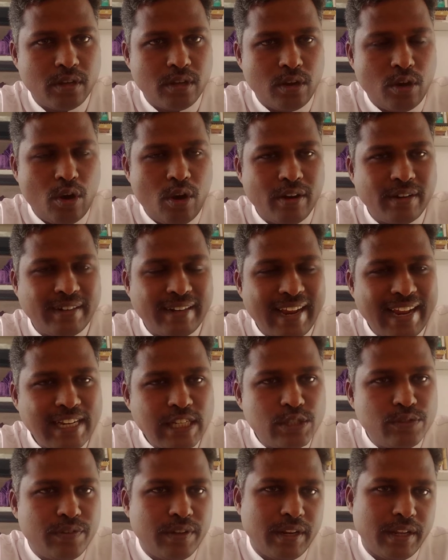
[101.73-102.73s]
or
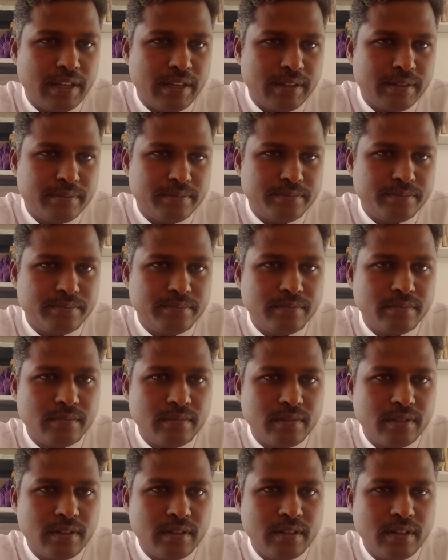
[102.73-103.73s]
transferring
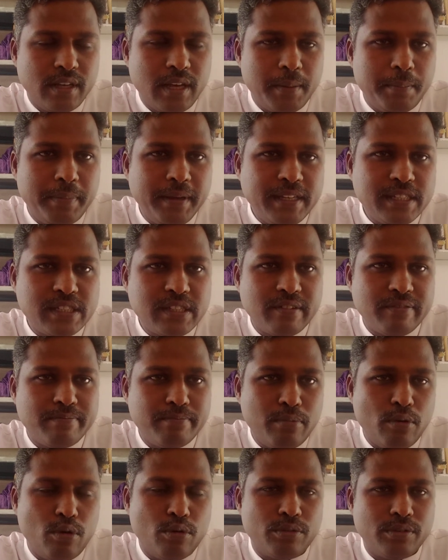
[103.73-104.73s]
a piece of
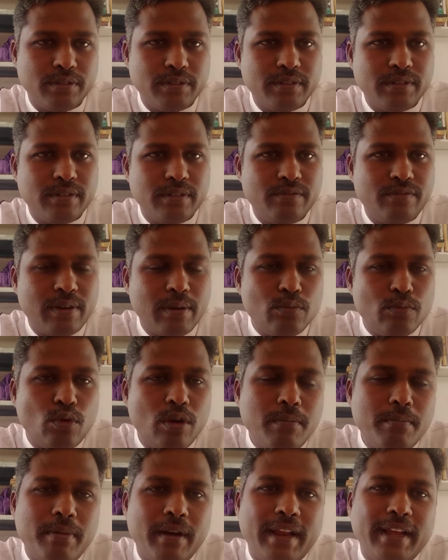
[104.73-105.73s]
bone from
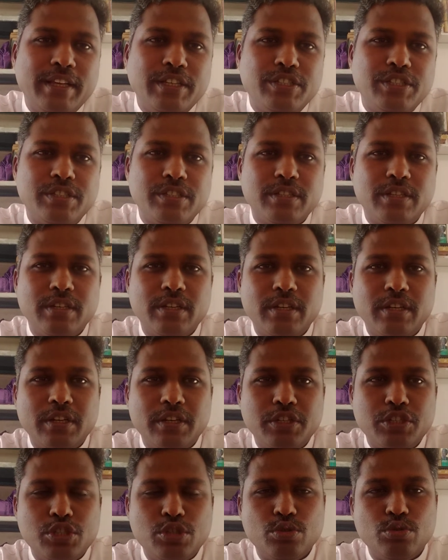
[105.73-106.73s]
one place
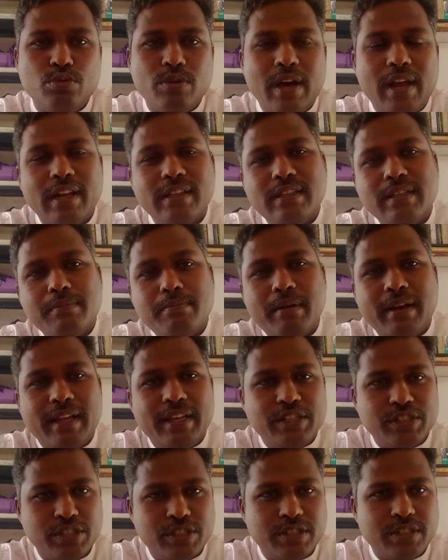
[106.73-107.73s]
to another
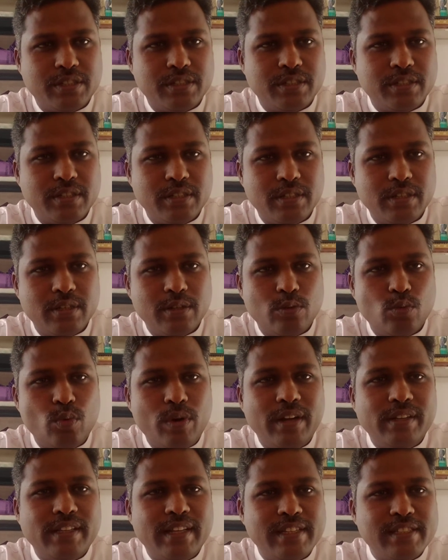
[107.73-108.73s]
place
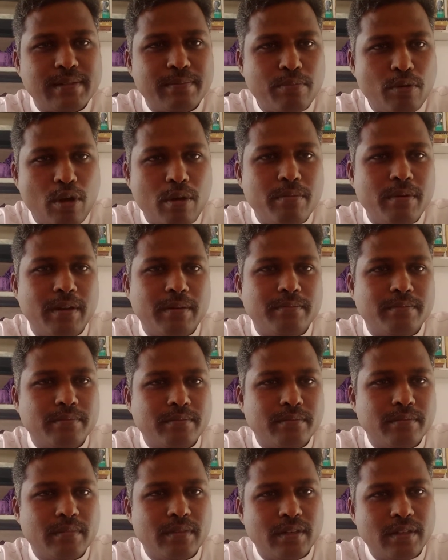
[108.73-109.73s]
where there is a problem
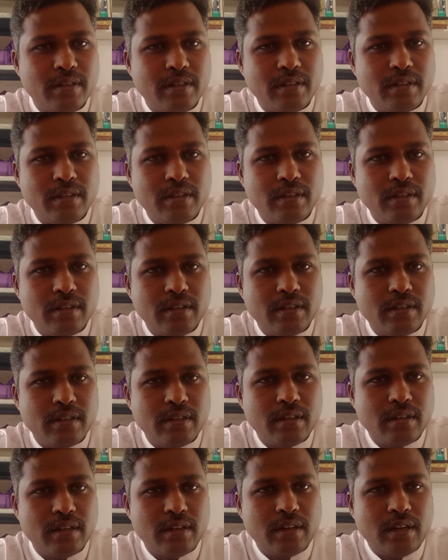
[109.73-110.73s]

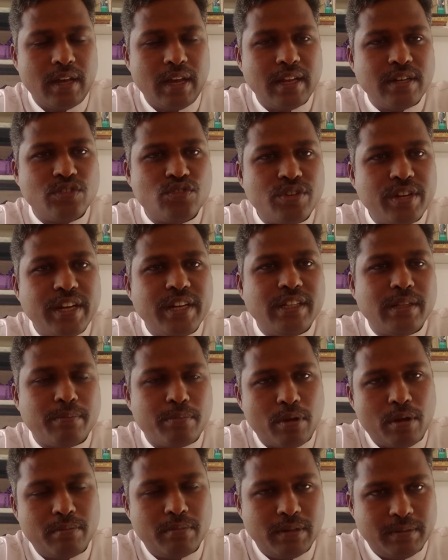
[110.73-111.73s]
and treat the
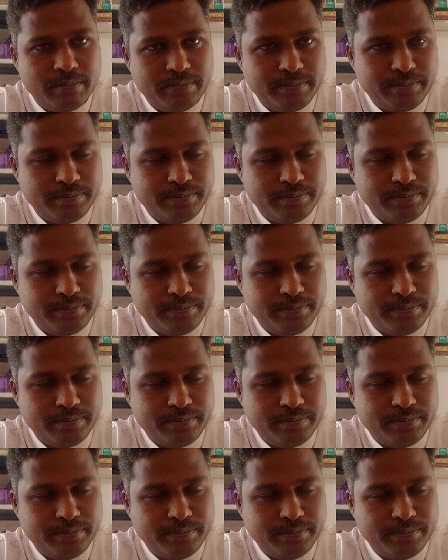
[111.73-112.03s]
problem.